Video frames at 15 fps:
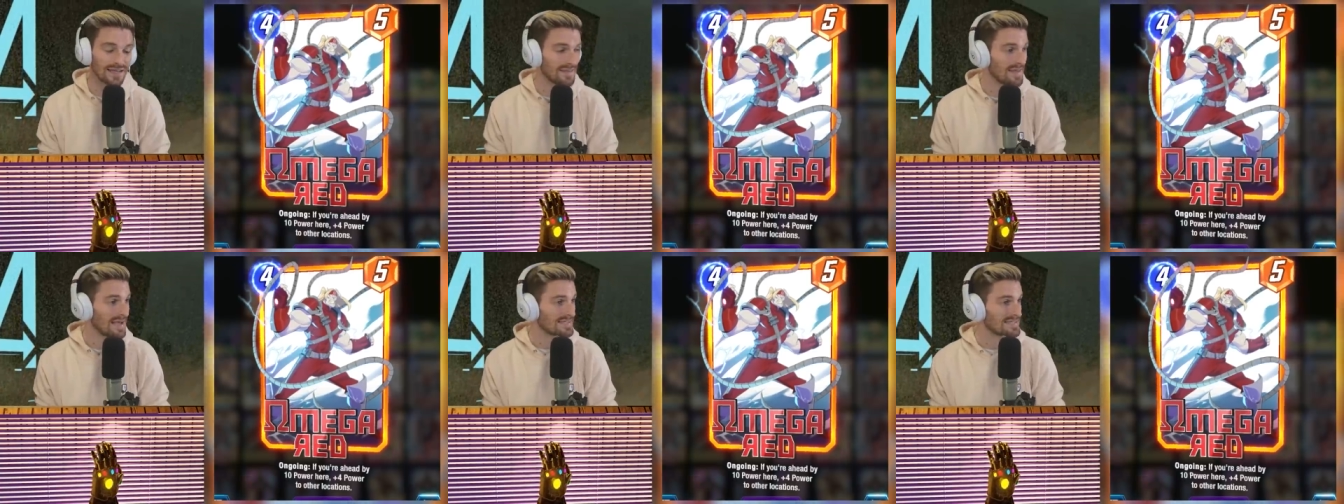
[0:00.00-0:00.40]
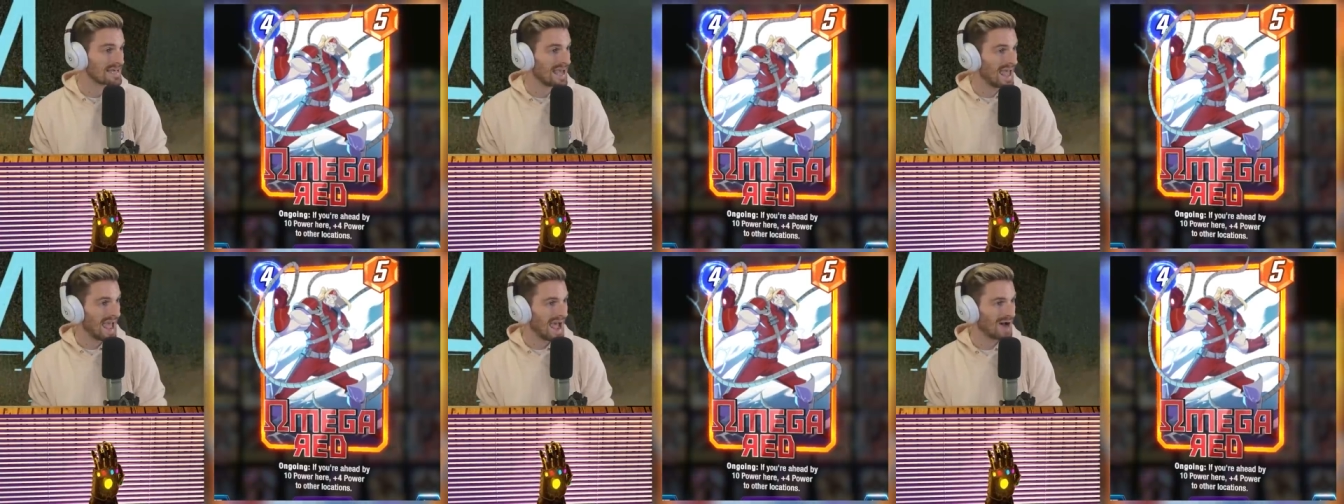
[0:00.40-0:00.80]
And that's
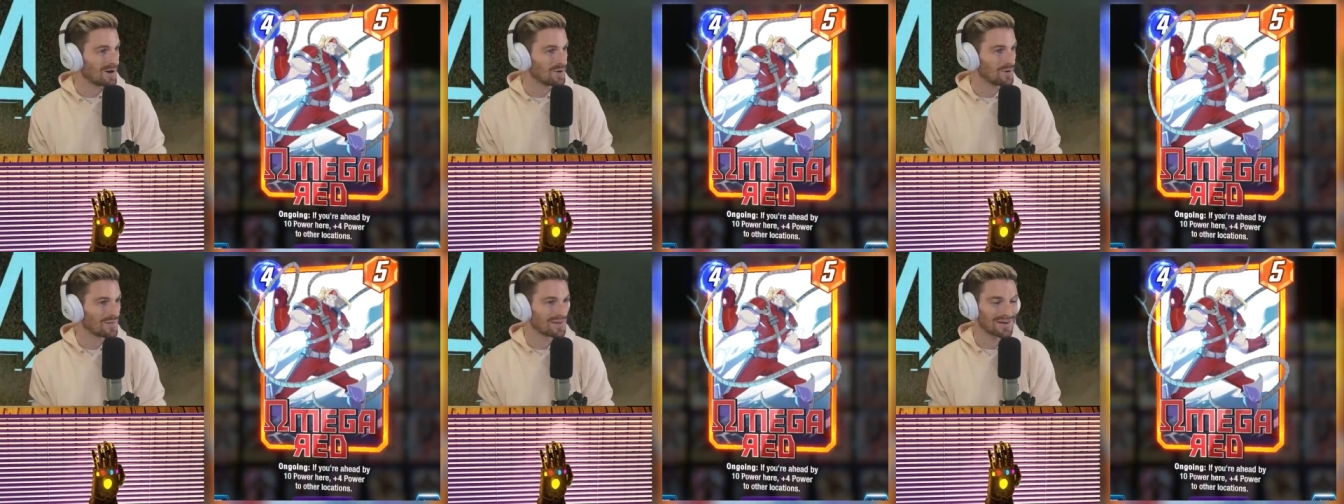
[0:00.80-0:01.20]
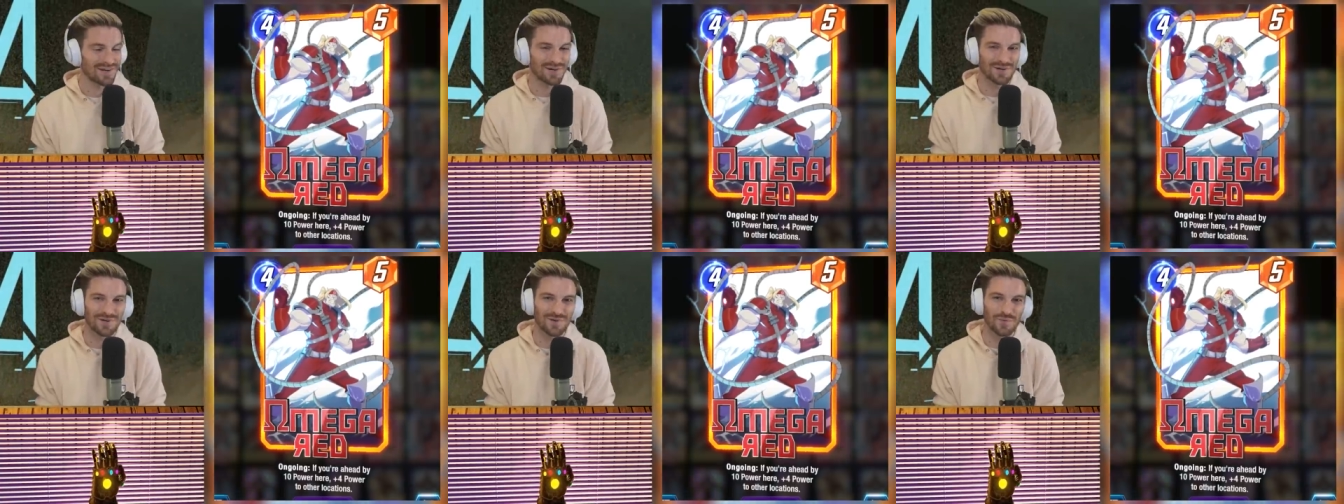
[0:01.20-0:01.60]
how the
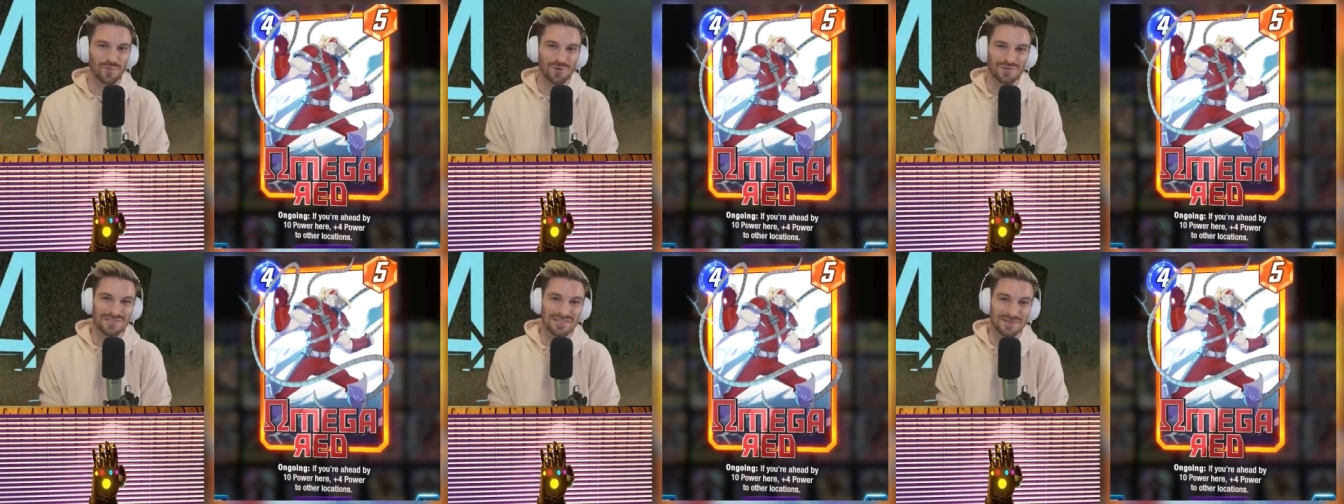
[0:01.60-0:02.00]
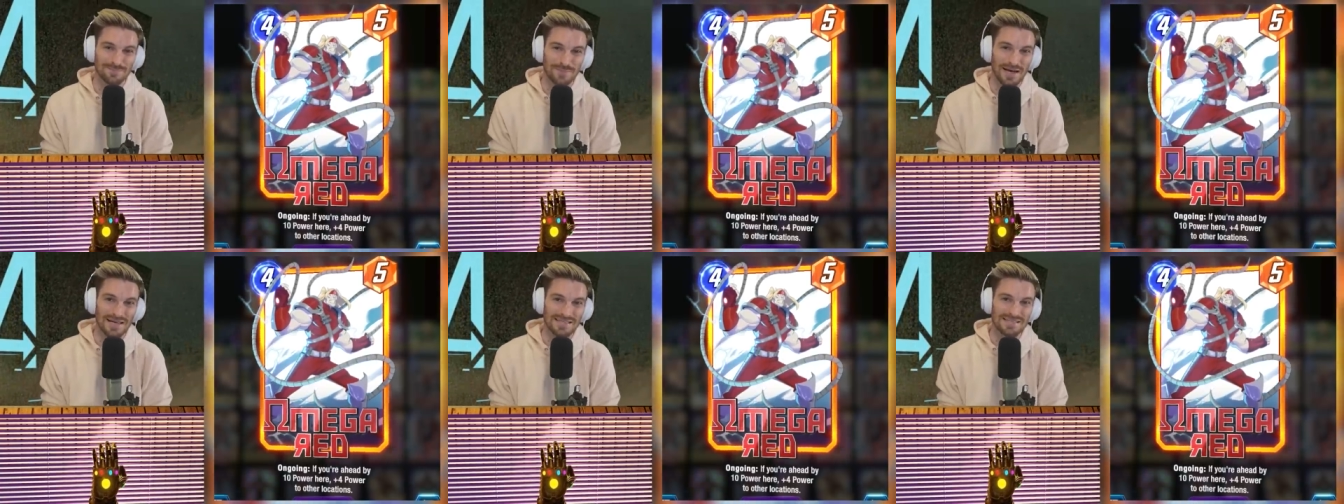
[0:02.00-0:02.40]
card works the
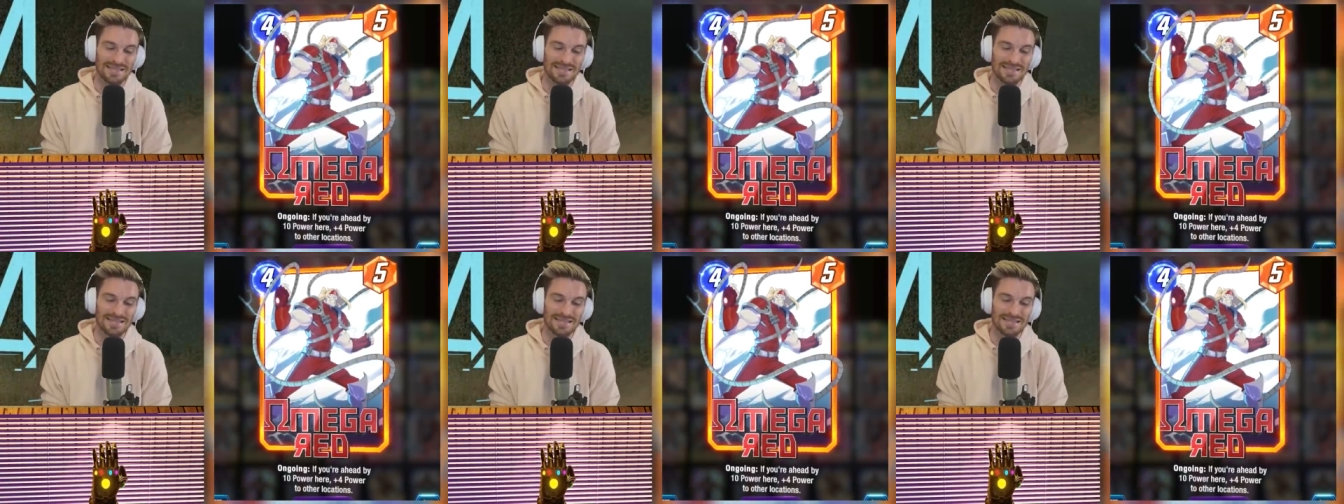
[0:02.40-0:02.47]
best.